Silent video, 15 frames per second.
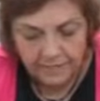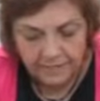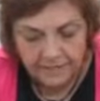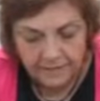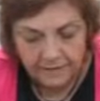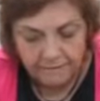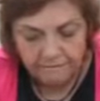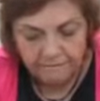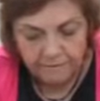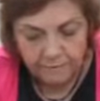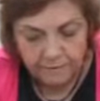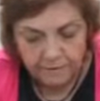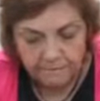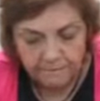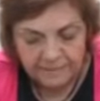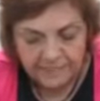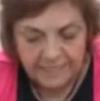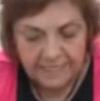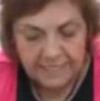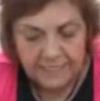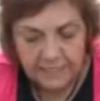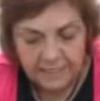therefore, but
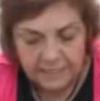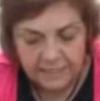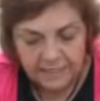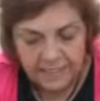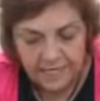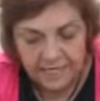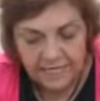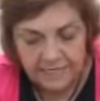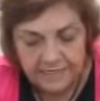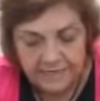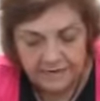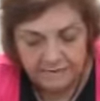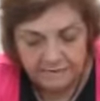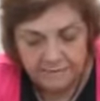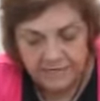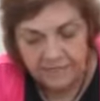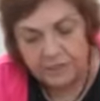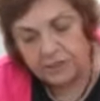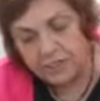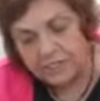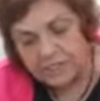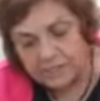he kind of
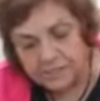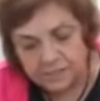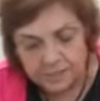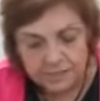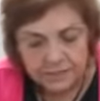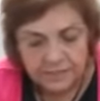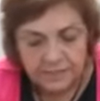mentioned